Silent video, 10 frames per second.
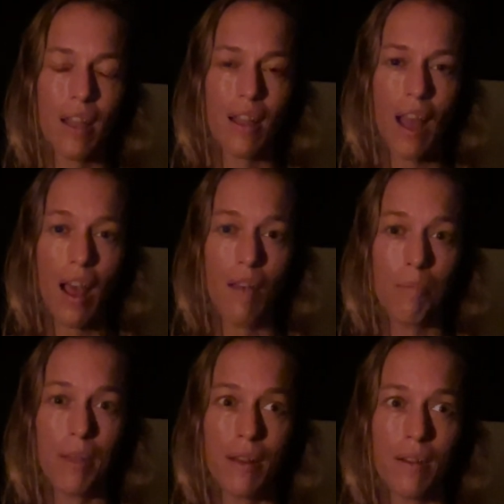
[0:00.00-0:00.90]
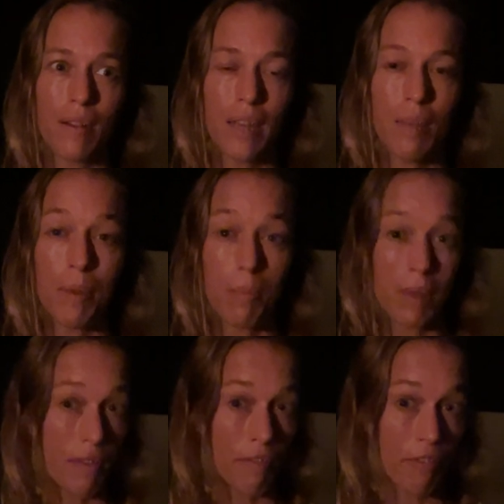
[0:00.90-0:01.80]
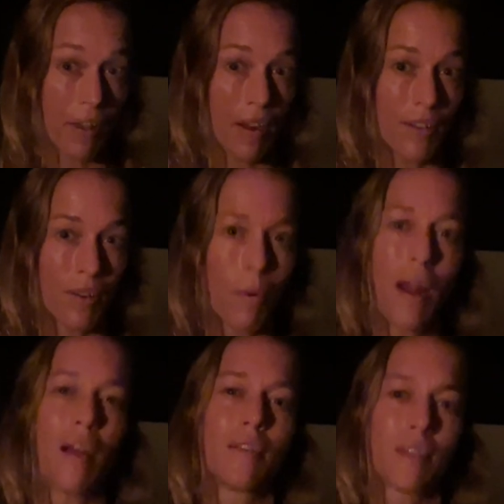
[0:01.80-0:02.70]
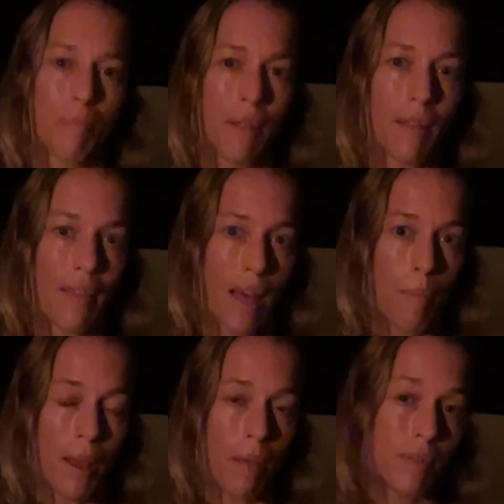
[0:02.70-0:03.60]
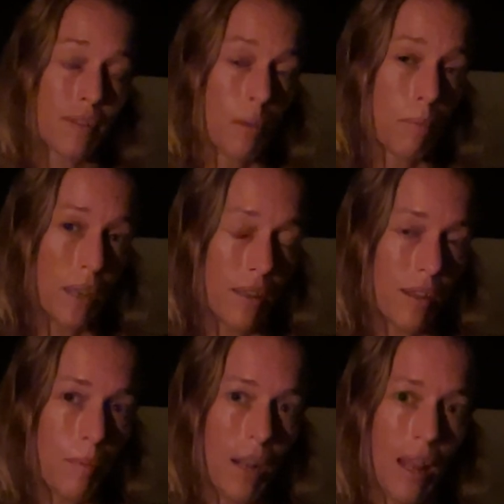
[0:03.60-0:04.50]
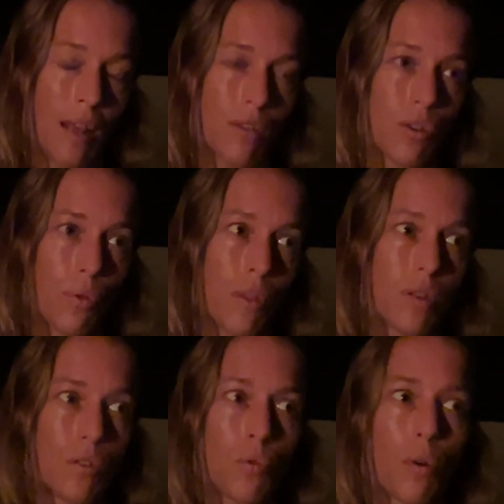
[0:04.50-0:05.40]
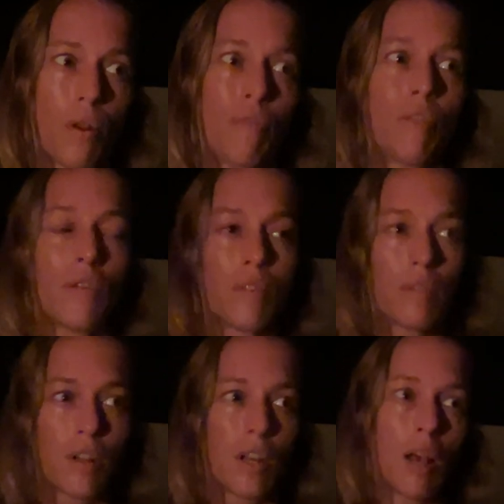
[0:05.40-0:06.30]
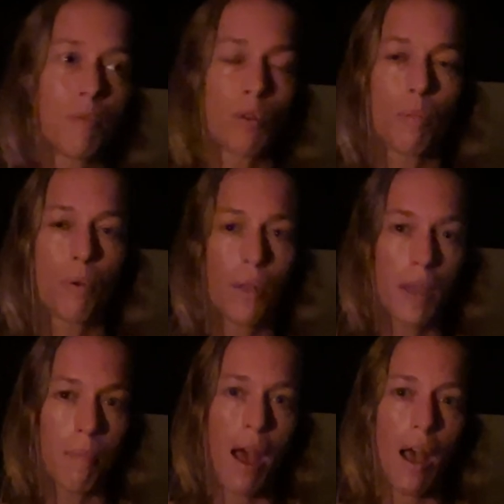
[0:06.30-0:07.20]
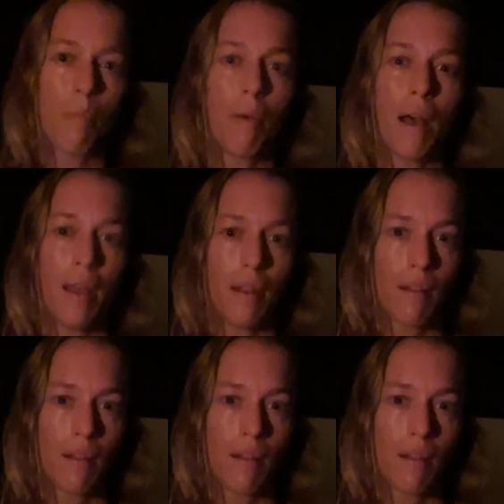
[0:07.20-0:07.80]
have been keeping me in fear, to where something like that might still be intimidating. So this is I'm sort of pulling back, but